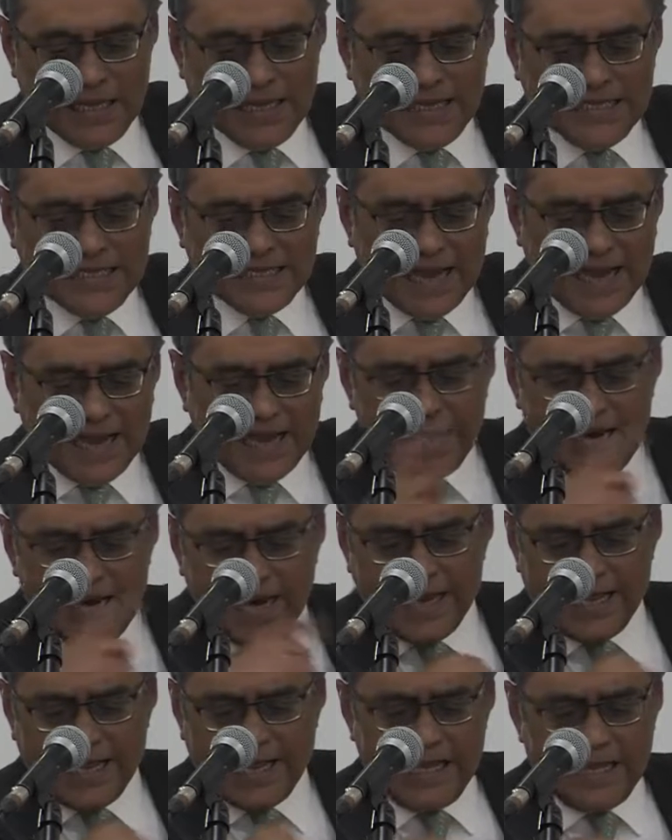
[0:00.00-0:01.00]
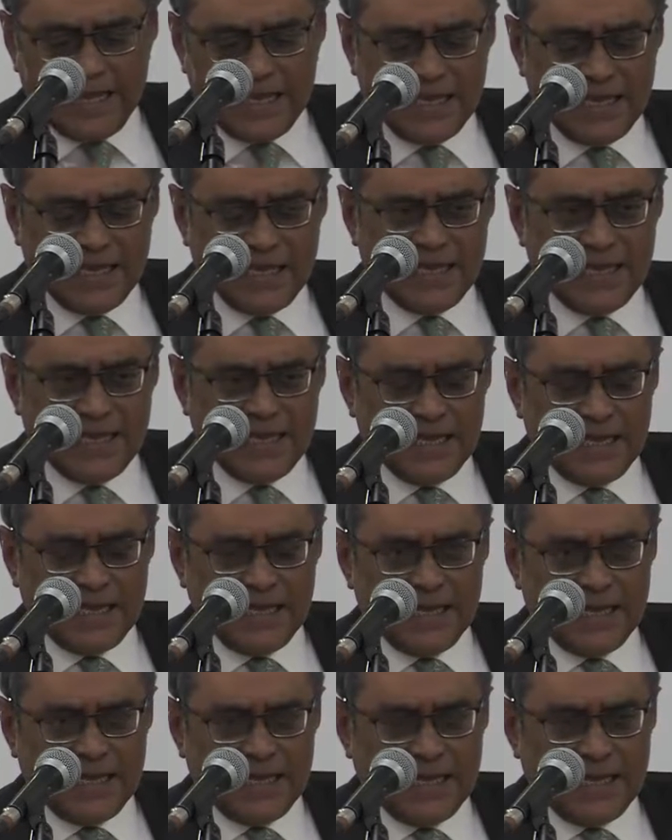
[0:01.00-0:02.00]
Secondly,
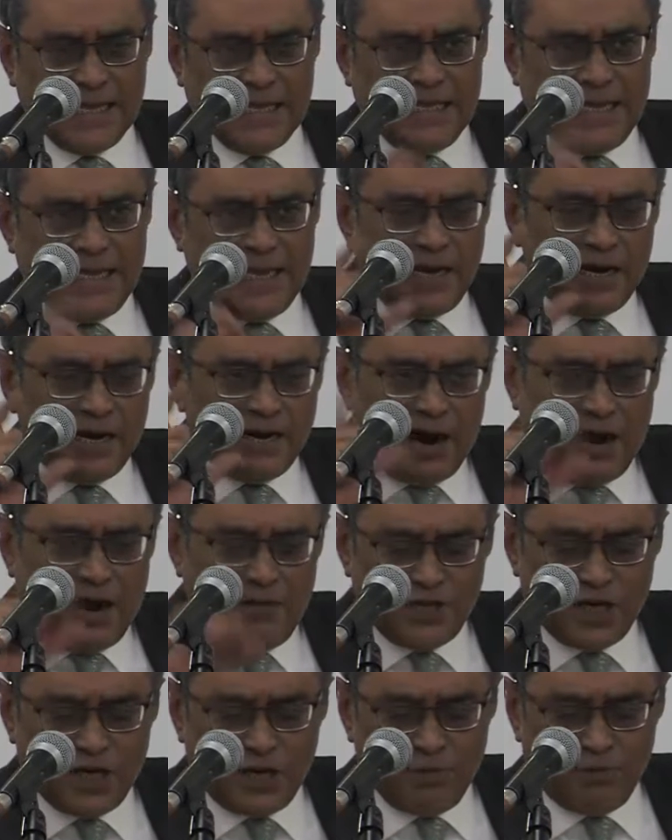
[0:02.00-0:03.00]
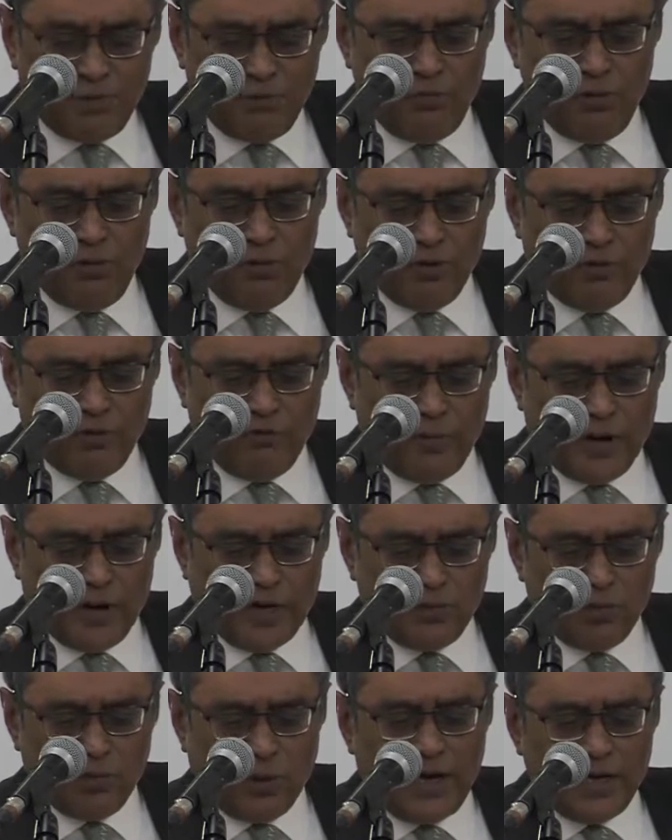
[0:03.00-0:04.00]
the Ram Janmabhoomi
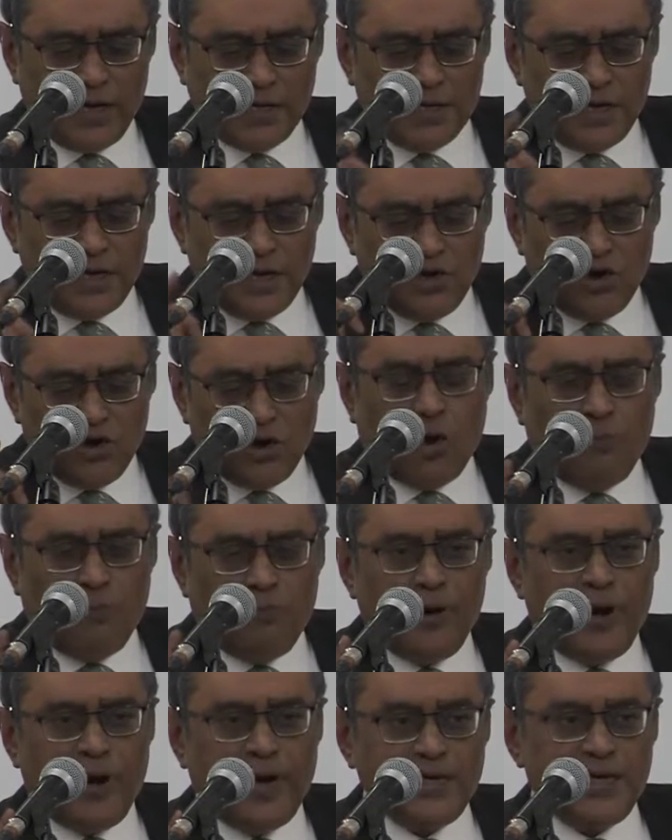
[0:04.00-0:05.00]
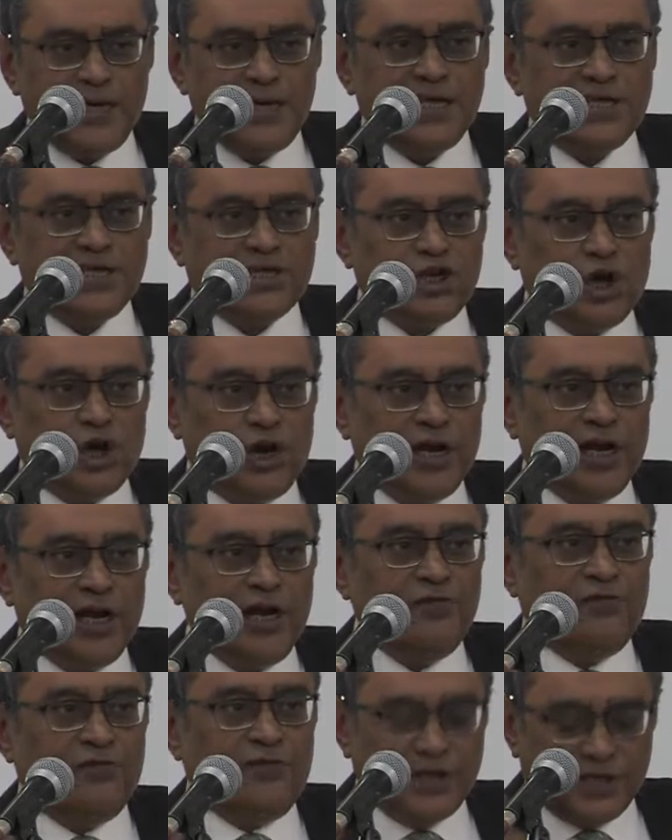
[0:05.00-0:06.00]
movement, while it incorporated
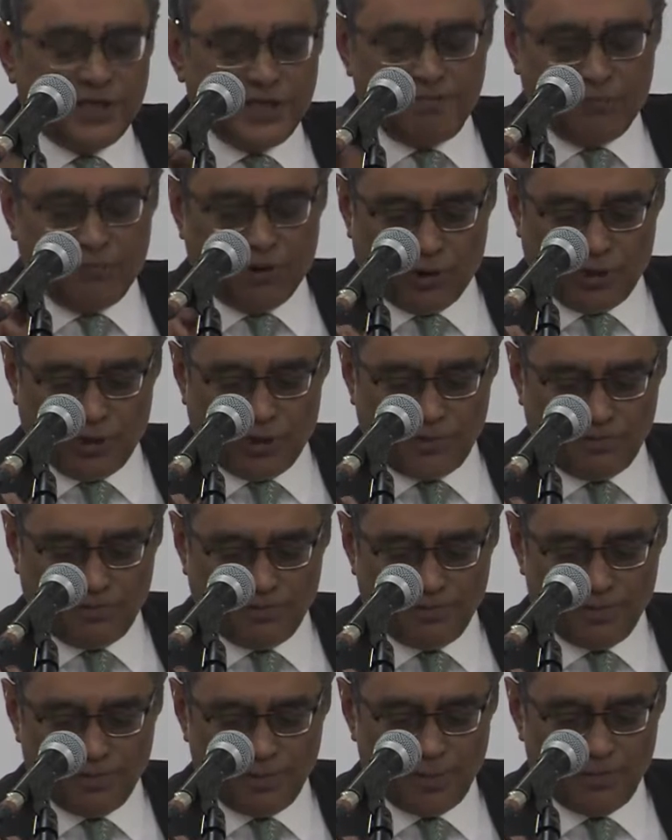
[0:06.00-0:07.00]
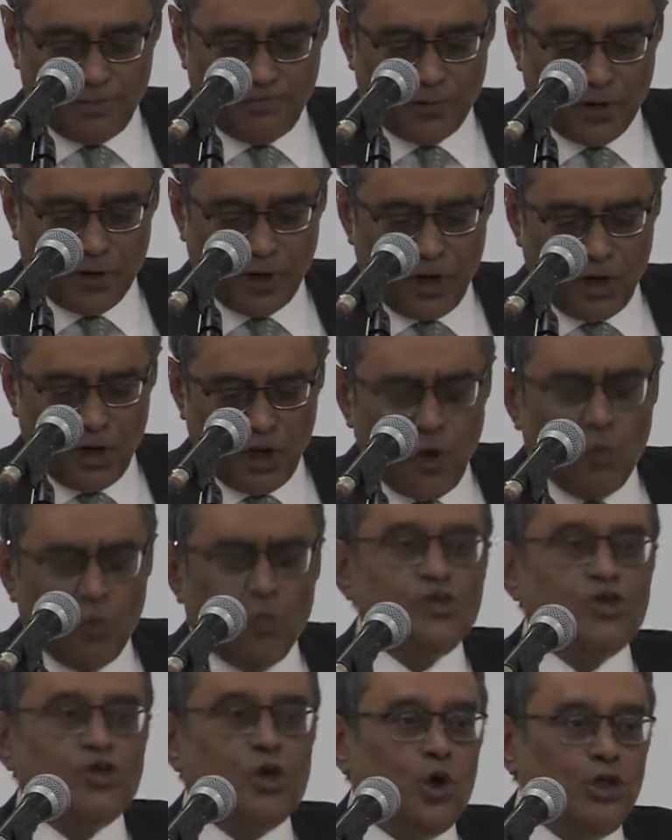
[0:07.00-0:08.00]
historical victimhood,
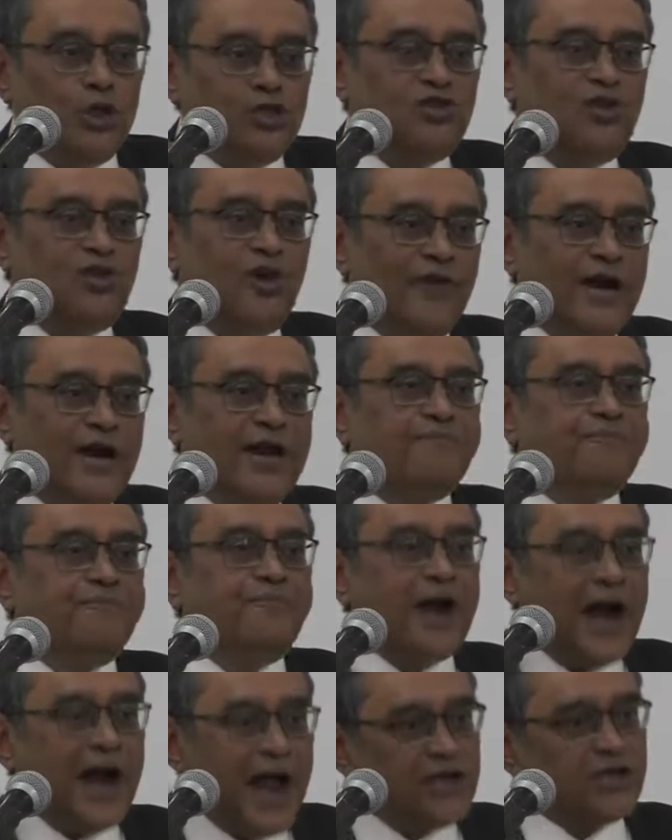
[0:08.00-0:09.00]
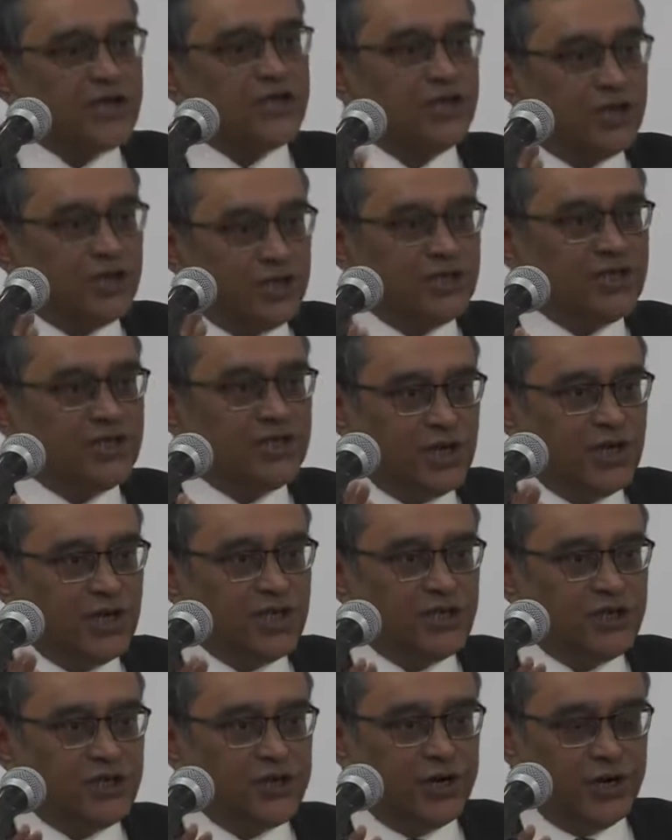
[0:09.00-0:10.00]
was also a very brash
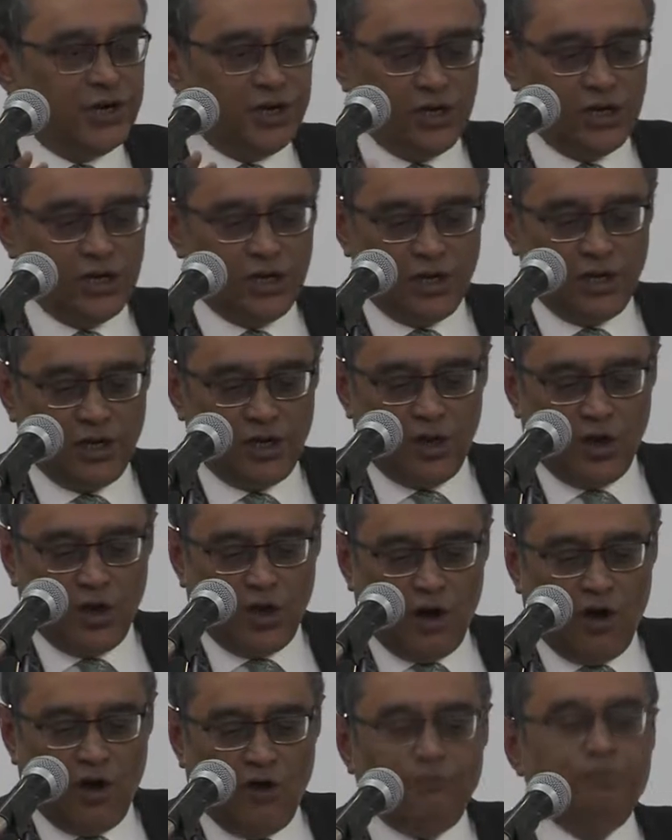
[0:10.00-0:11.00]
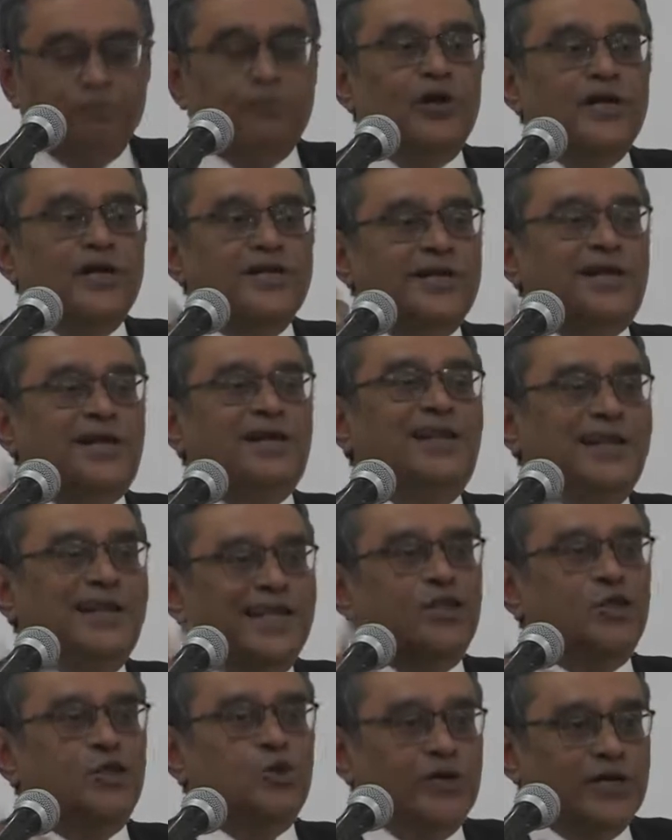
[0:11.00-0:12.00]
assertion of political
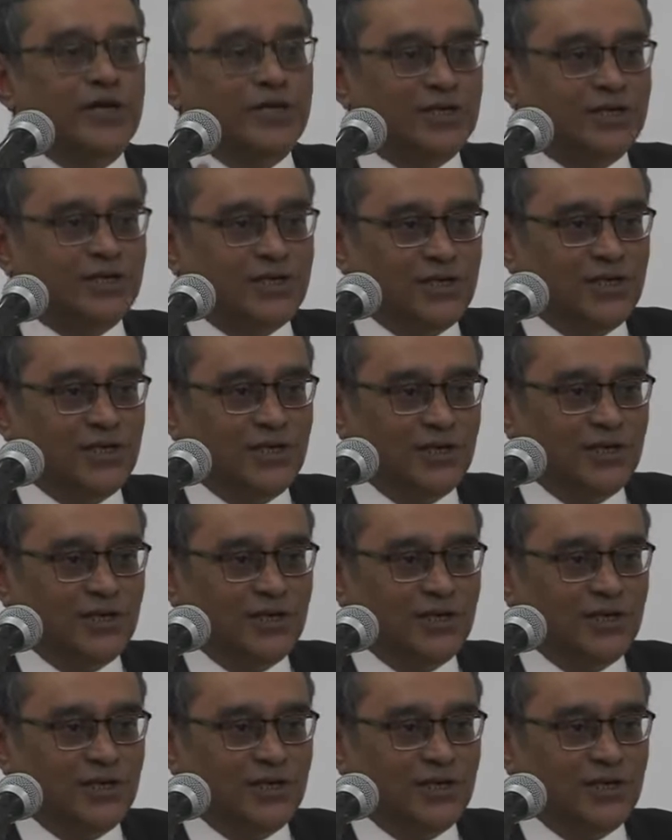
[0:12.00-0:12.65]
Hinduness.